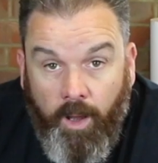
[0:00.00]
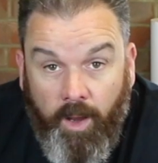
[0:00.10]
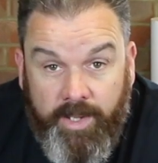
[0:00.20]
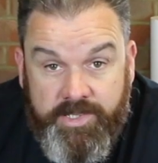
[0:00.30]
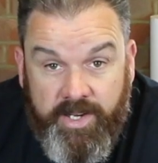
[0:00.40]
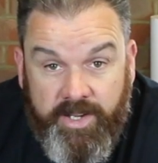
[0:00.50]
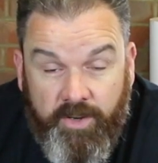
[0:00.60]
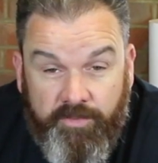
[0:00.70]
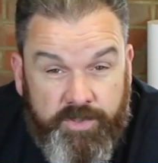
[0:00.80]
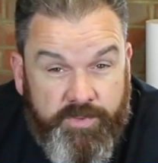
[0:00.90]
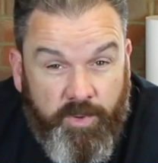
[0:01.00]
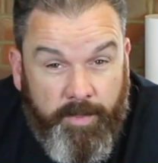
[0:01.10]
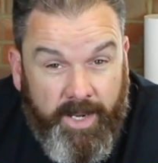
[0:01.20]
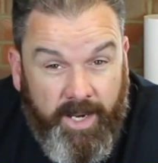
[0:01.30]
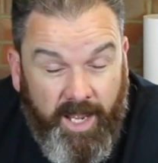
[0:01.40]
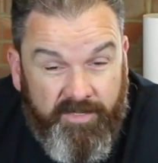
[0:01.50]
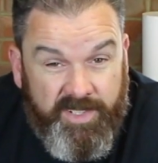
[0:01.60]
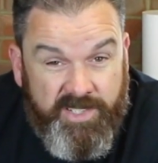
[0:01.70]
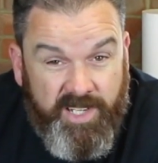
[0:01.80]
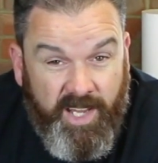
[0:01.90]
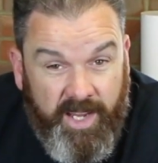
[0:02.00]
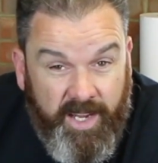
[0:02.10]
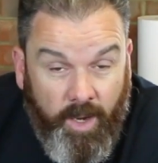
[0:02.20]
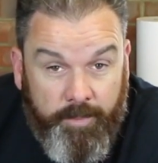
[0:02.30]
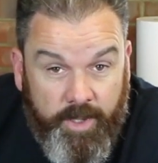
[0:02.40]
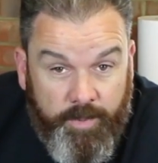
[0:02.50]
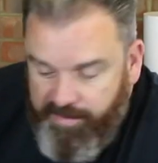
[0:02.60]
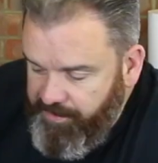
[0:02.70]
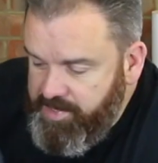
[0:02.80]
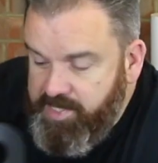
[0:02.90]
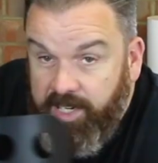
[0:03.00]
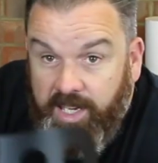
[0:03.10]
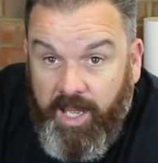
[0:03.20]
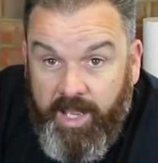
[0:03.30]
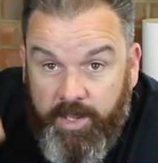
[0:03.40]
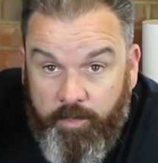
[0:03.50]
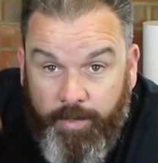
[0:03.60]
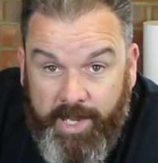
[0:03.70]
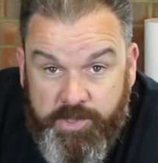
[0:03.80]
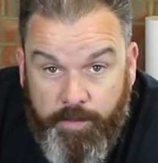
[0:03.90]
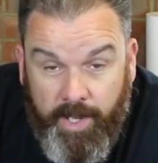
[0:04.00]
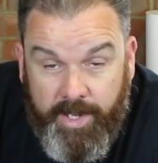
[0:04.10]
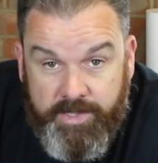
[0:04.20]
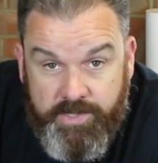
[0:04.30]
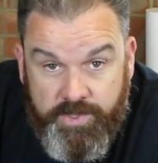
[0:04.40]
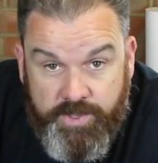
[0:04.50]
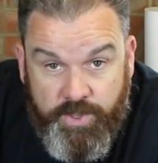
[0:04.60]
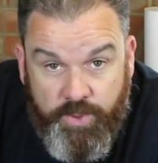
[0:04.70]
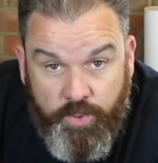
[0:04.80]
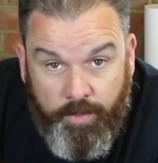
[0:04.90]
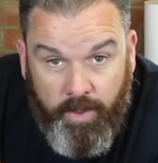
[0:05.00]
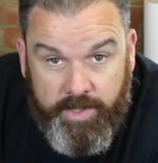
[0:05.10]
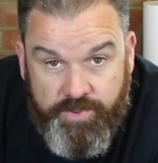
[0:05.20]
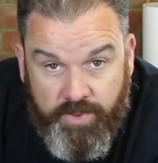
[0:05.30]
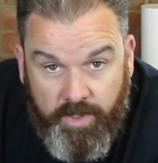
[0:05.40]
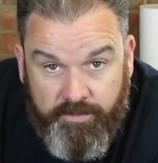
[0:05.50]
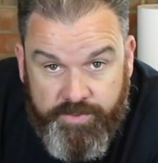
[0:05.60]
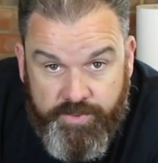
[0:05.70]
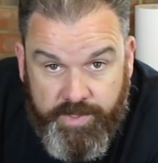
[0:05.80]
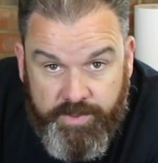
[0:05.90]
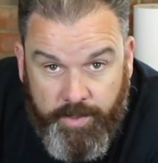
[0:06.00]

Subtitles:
Hi, Tony here at Views from the Man Cave, and today I'm going to be fitting a bash plate to my Triumph Street